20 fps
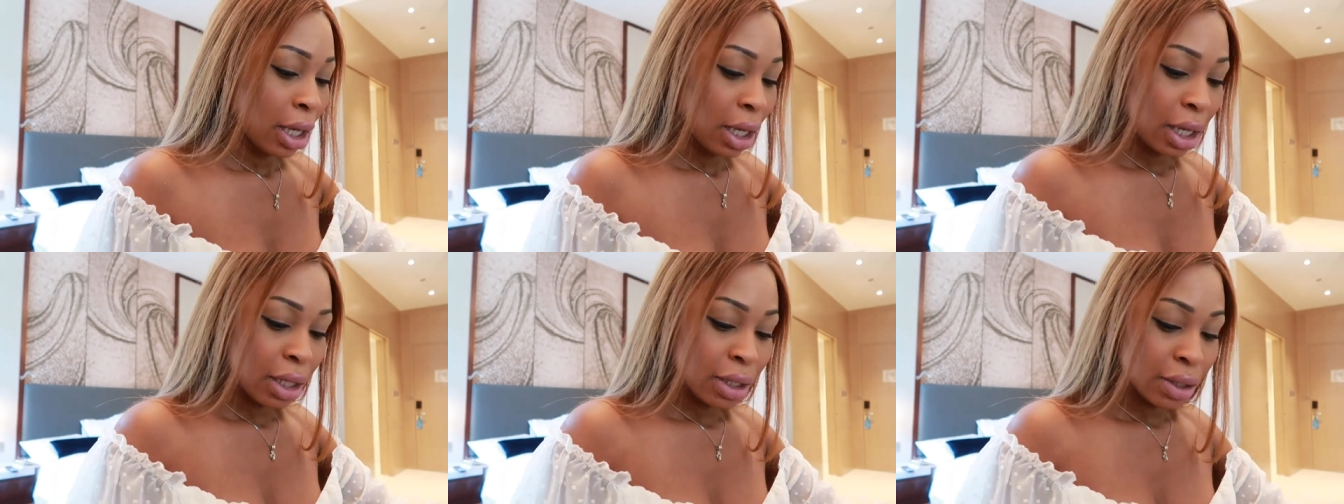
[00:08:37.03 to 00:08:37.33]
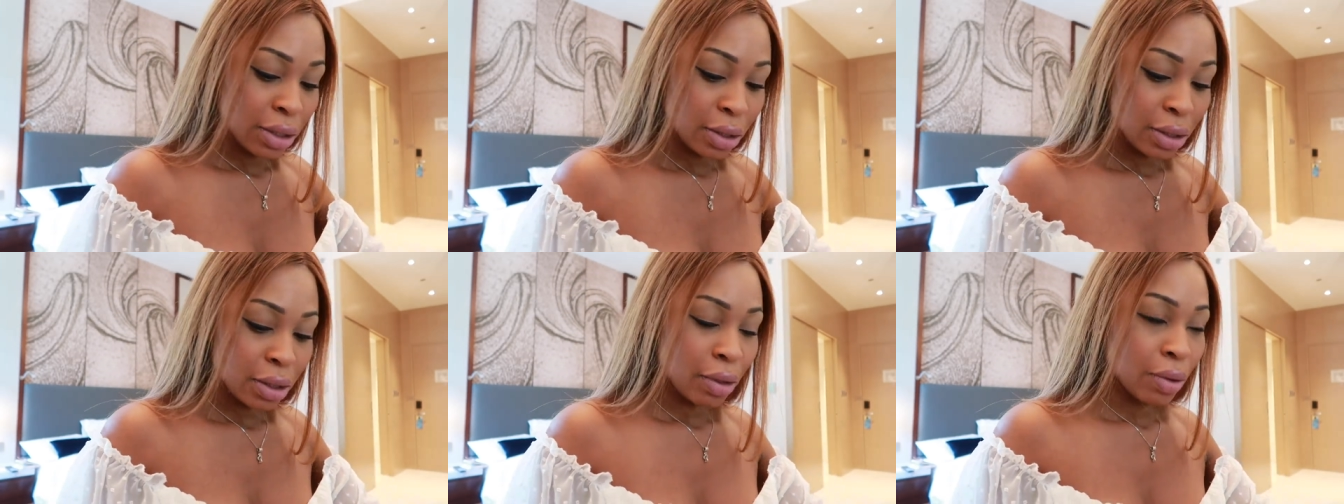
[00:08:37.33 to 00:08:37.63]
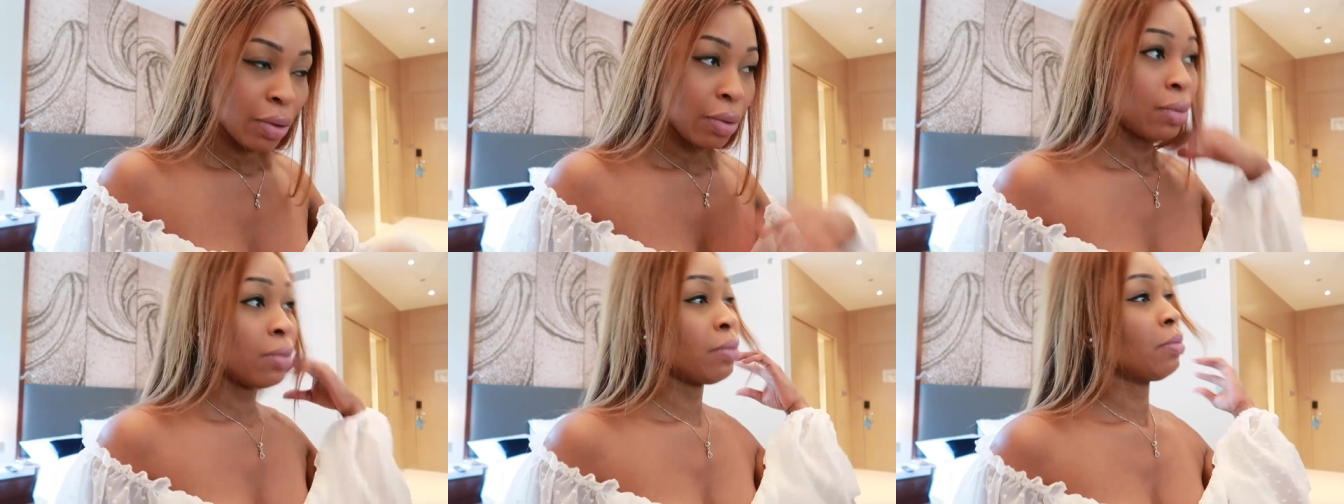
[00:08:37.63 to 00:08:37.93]
And
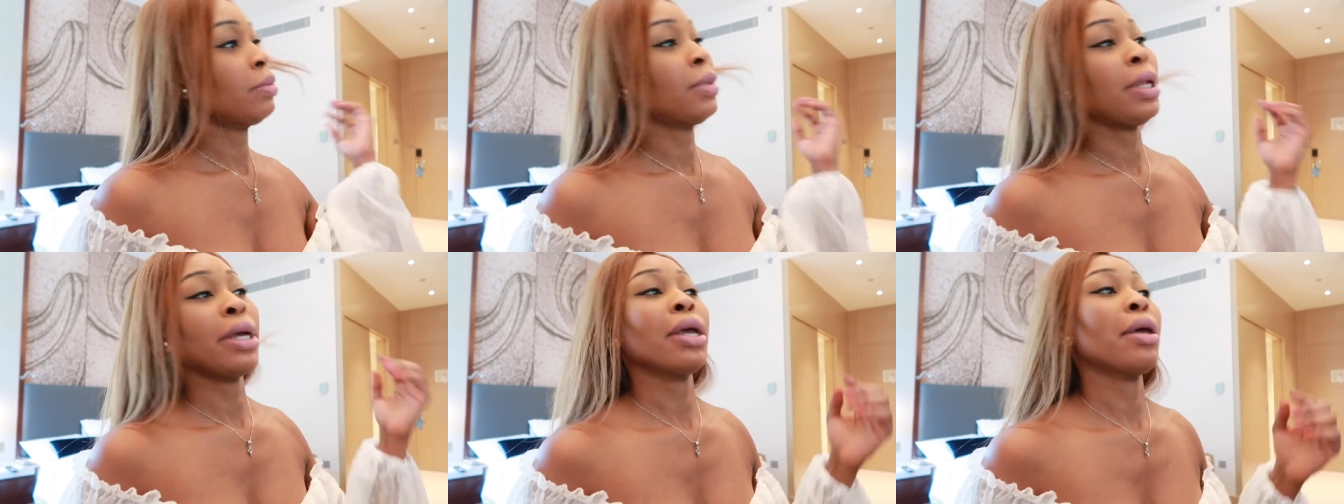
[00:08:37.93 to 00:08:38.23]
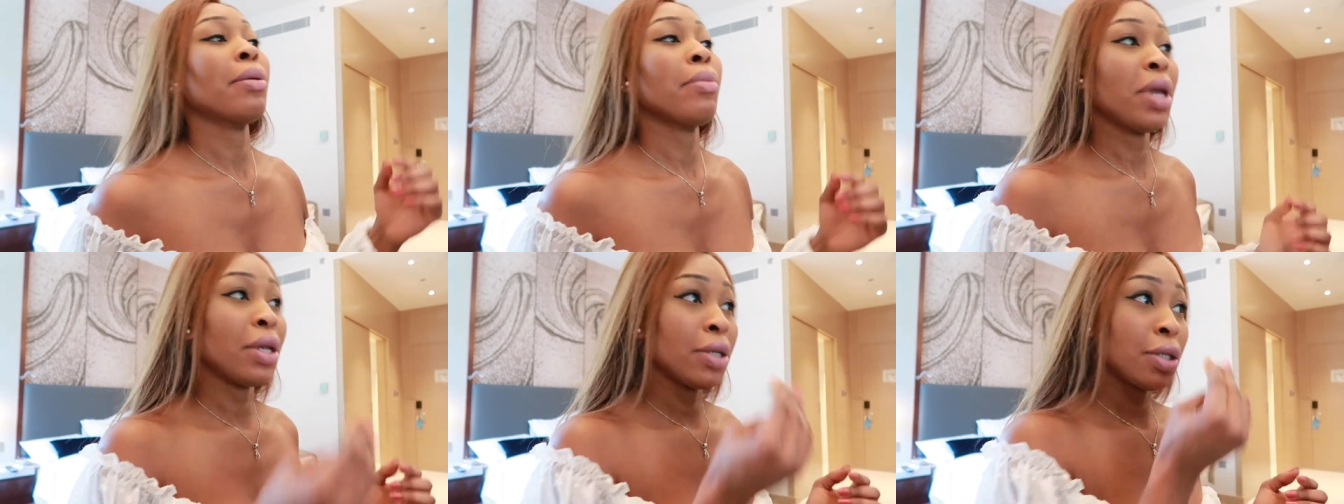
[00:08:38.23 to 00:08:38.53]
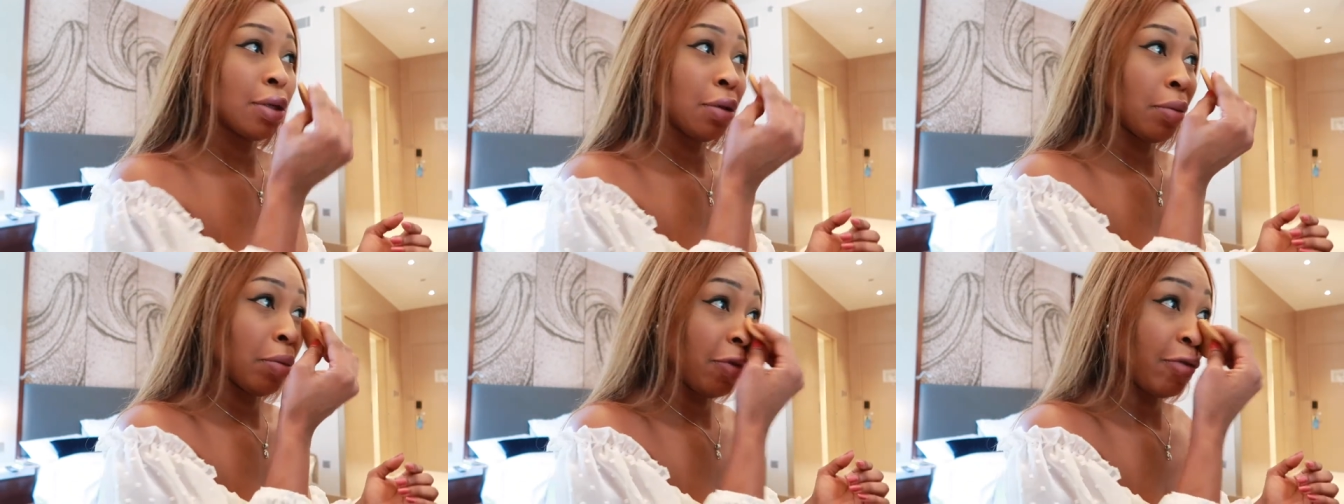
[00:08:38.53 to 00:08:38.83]
so, like I
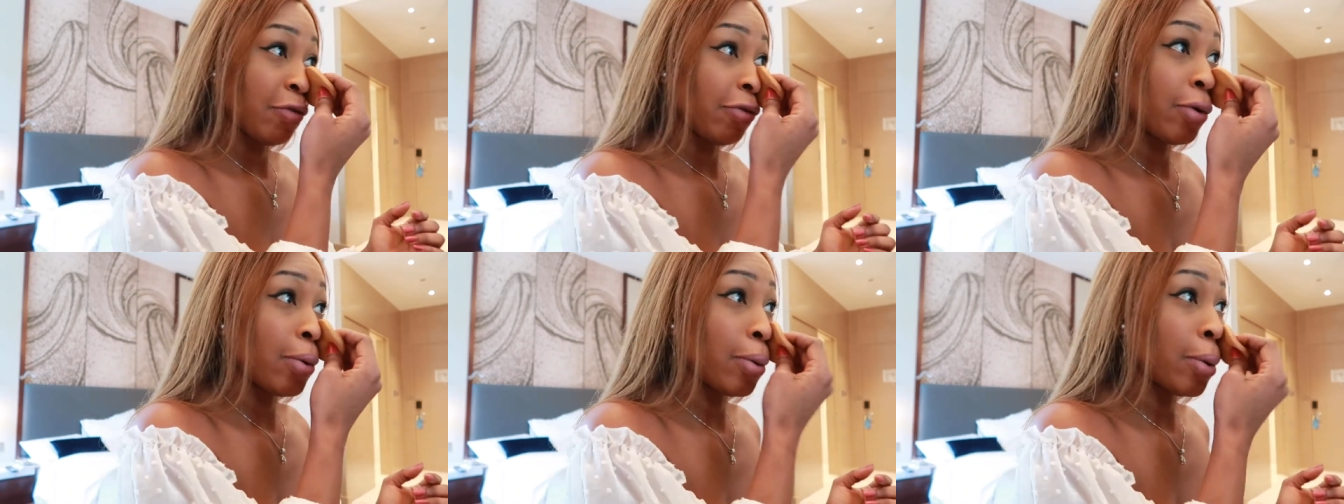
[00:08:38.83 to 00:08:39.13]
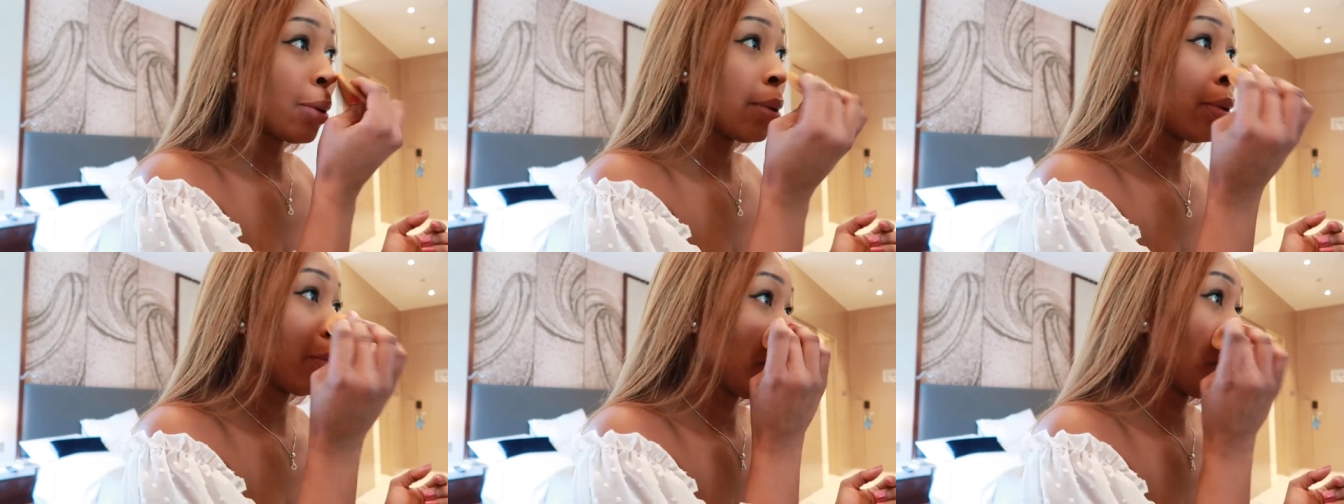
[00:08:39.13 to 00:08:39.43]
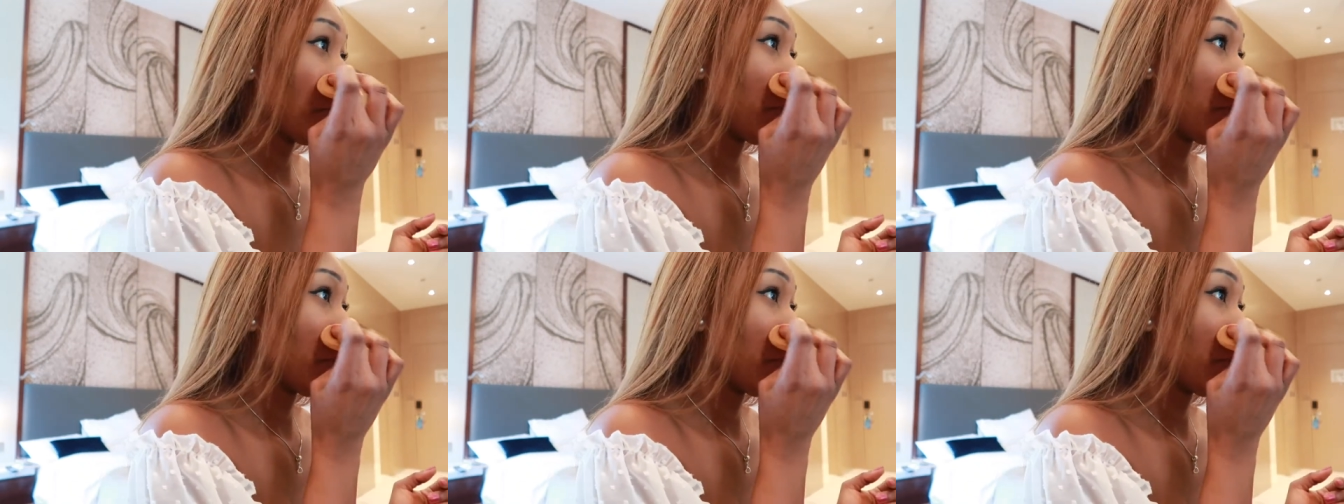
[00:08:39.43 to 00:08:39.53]
mentioned before,